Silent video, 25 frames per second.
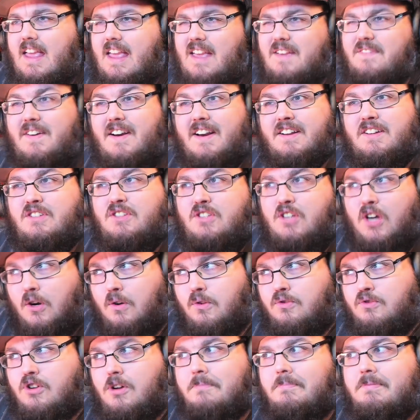If I
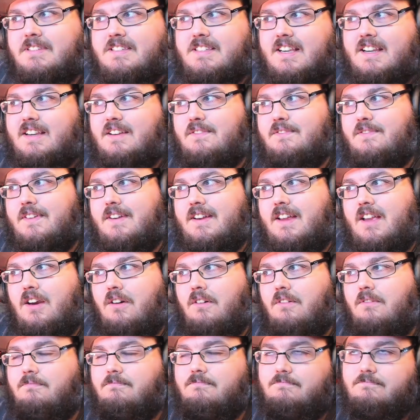don't drop a second
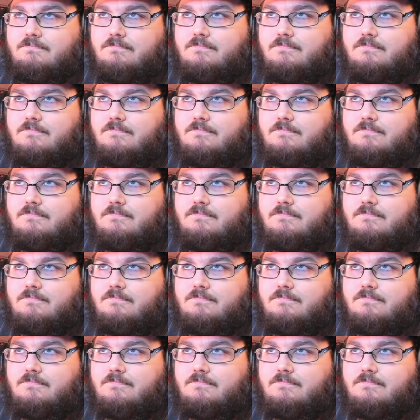video,